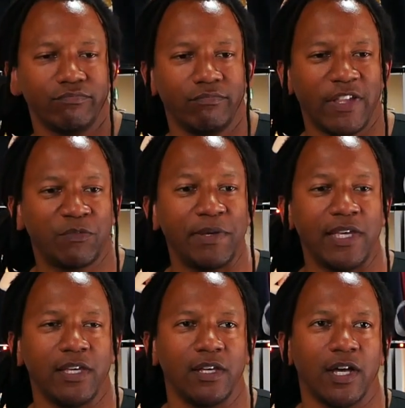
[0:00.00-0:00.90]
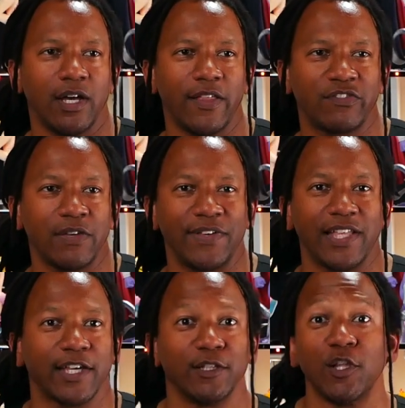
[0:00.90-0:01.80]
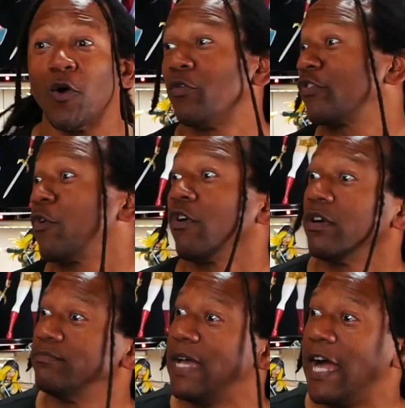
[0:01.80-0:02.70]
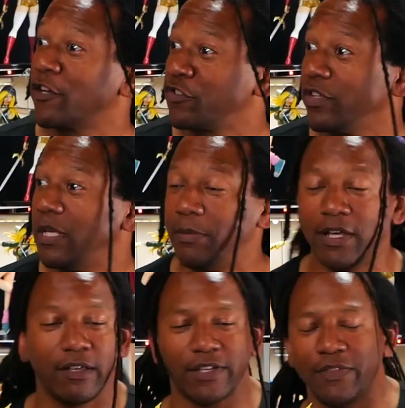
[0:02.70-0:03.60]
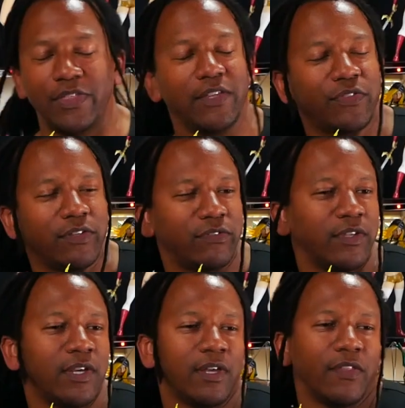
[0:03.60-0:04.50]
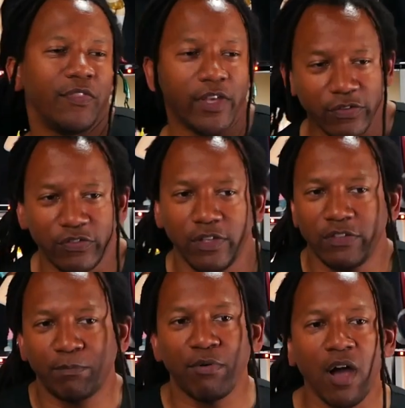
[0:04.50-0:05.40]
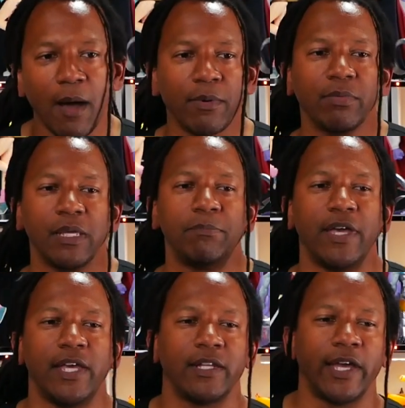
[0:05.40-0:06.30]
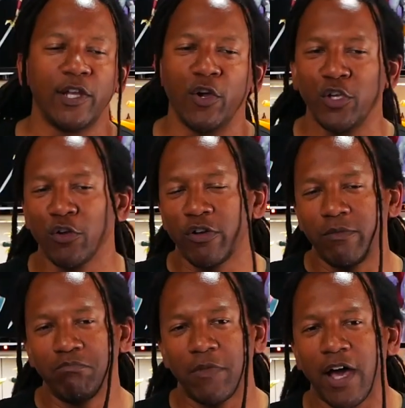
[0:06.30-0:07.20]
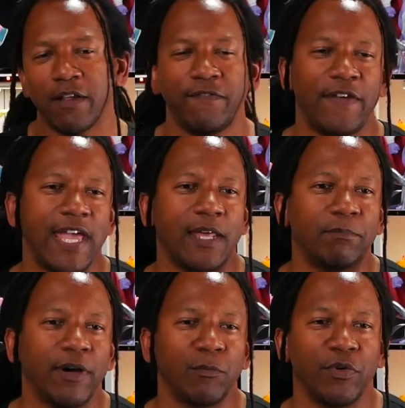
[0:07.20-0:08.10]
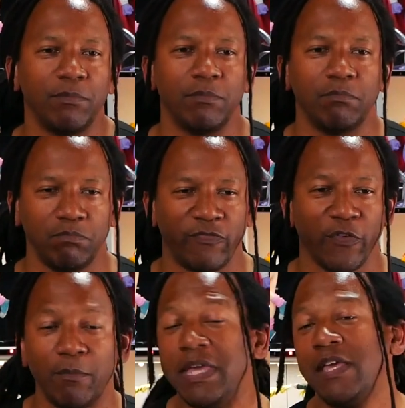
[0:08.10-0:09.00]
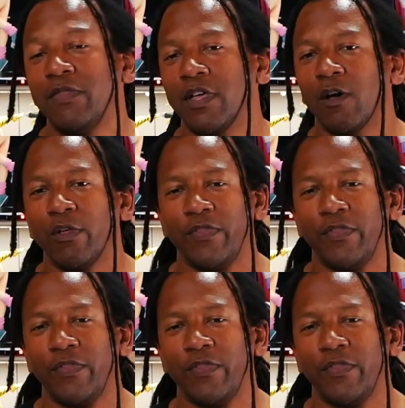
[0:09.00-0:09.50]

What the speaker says: like a low score actually, because I think that this has probably been, I know you're not a fan, but for me, the only